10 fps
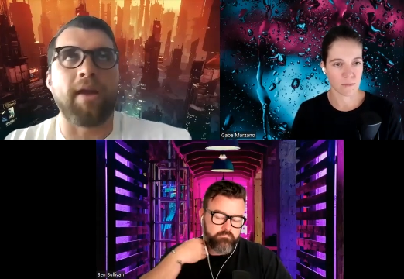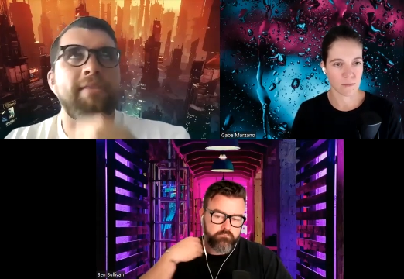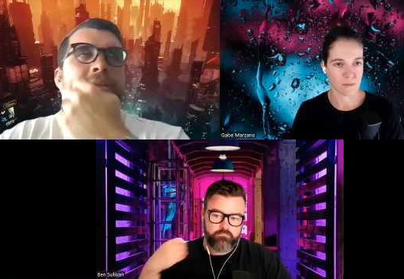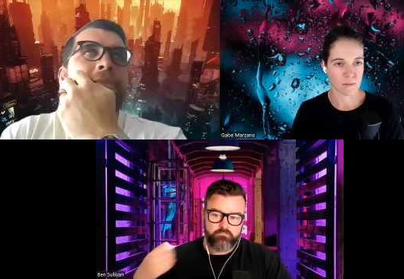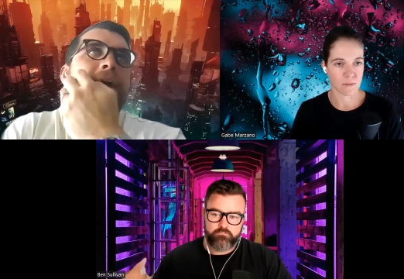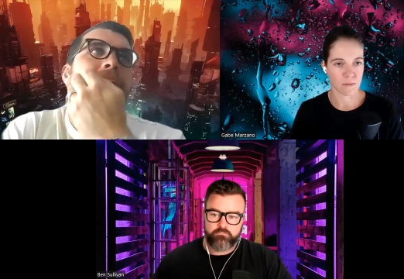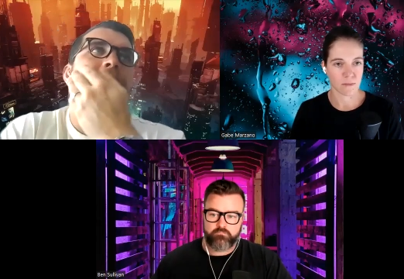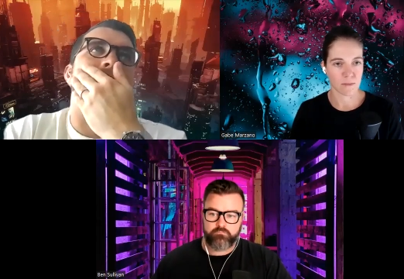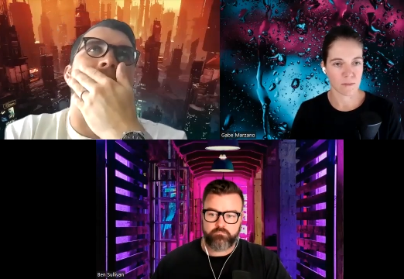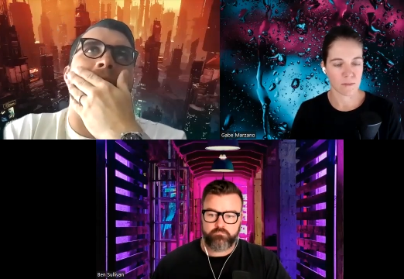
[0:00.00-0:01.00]
Speaker 1: One thing
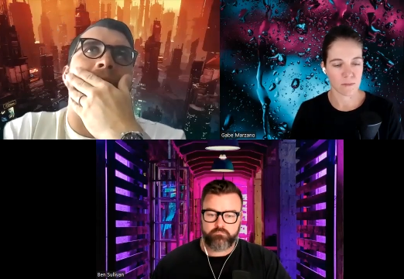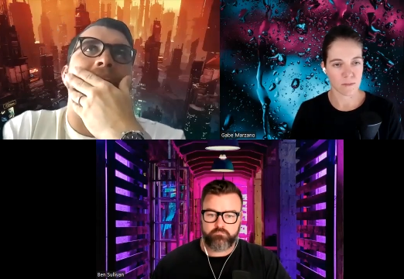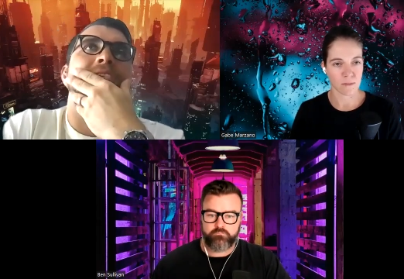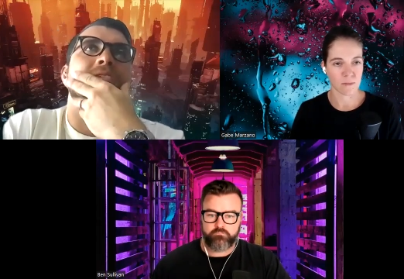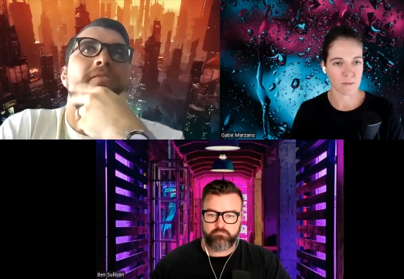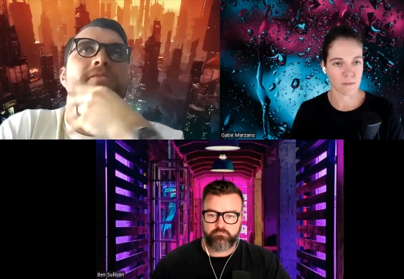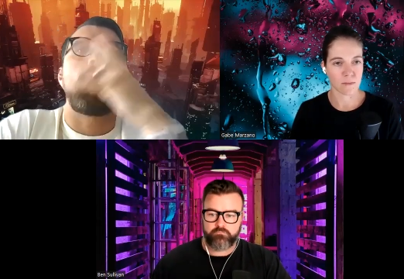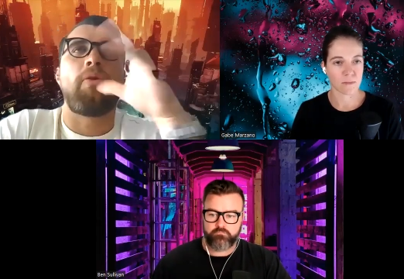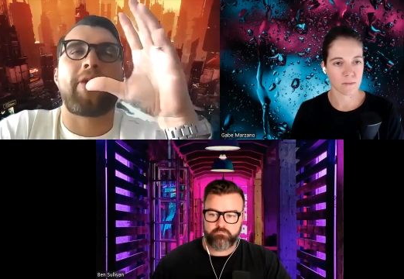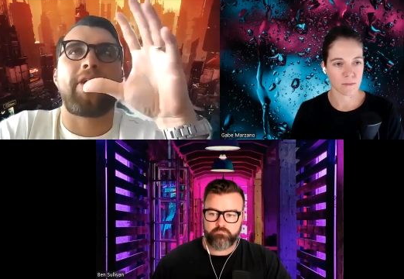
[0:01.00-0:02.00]
that I've found is
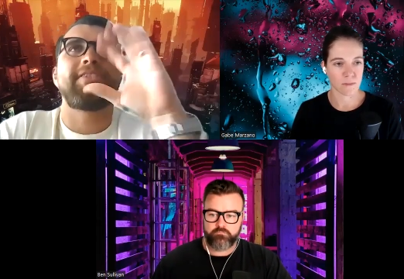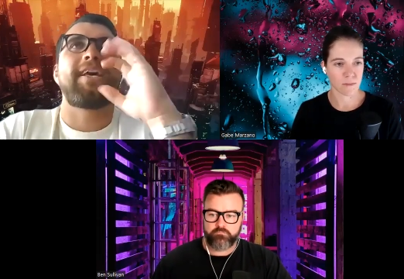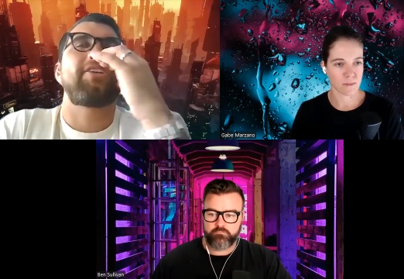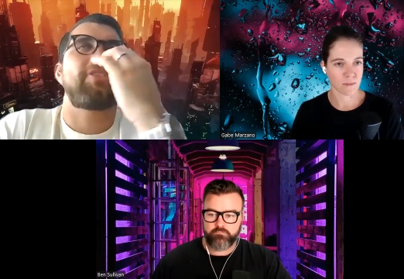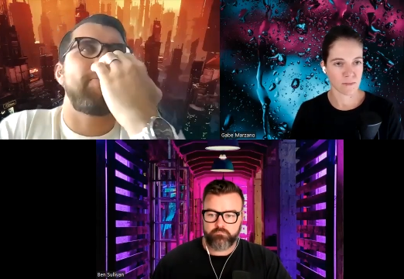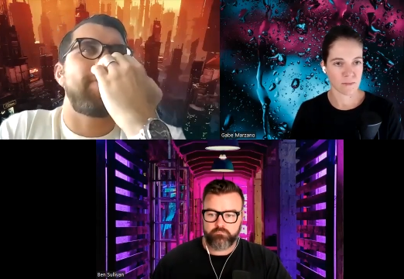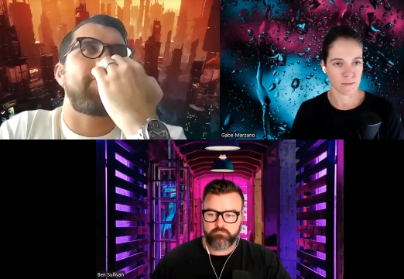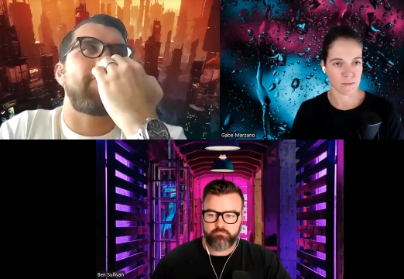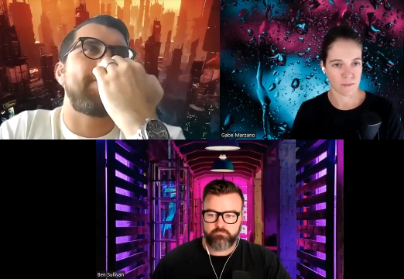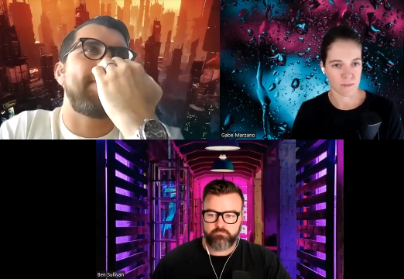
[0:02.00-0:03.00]
the
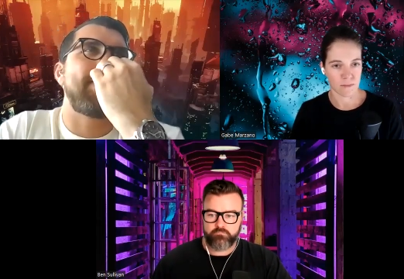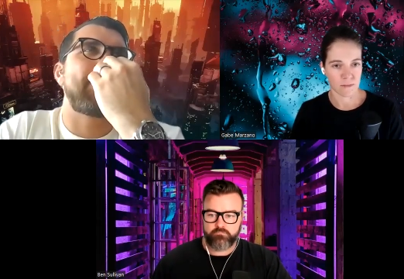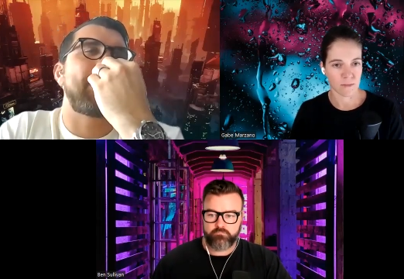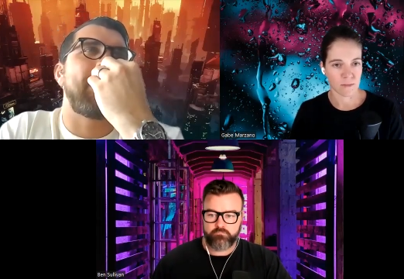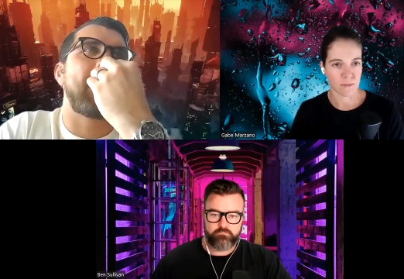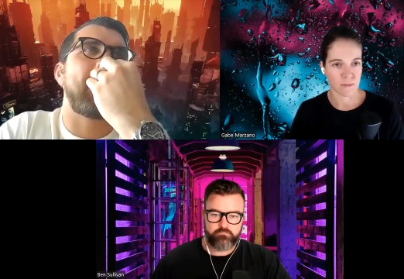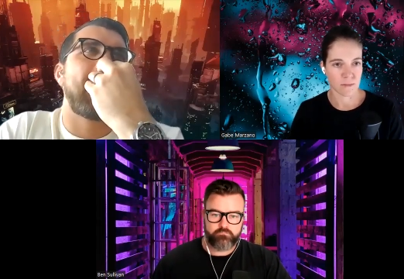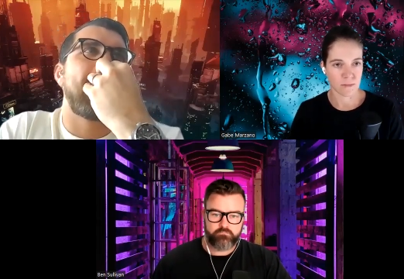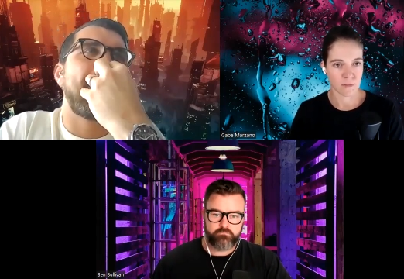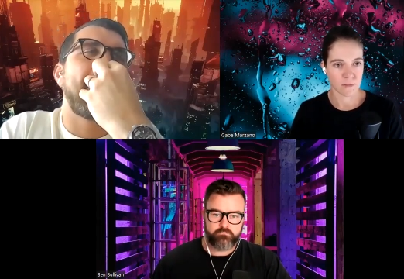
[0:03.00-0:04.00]
organizational difference is
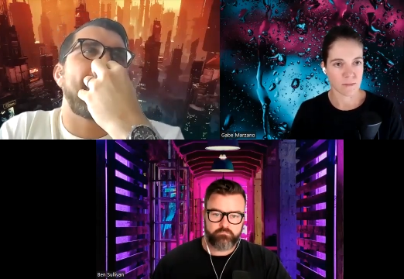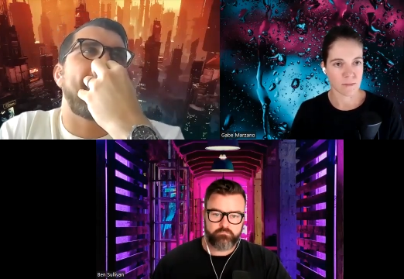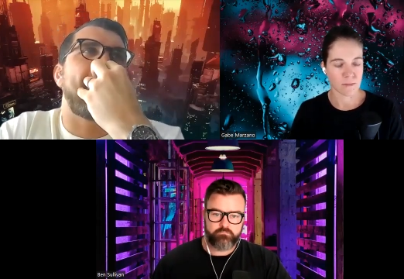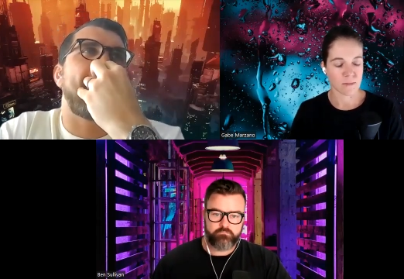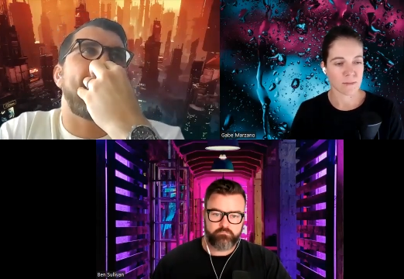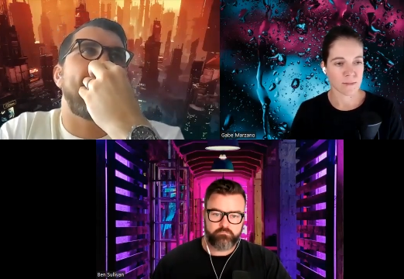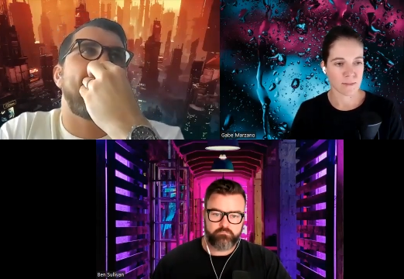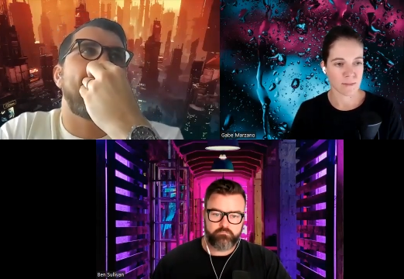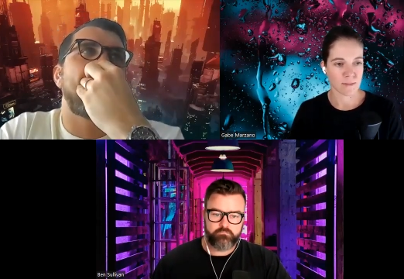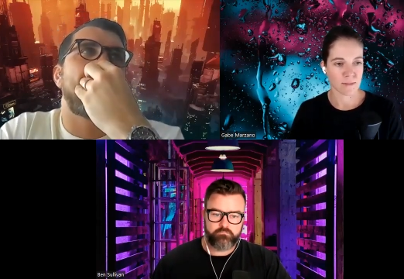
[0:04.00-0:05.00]
that
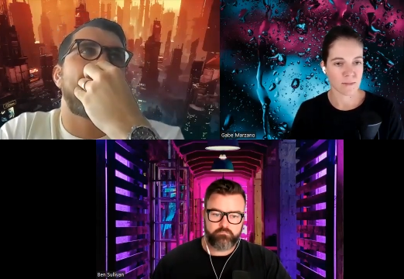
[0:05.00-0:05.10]
the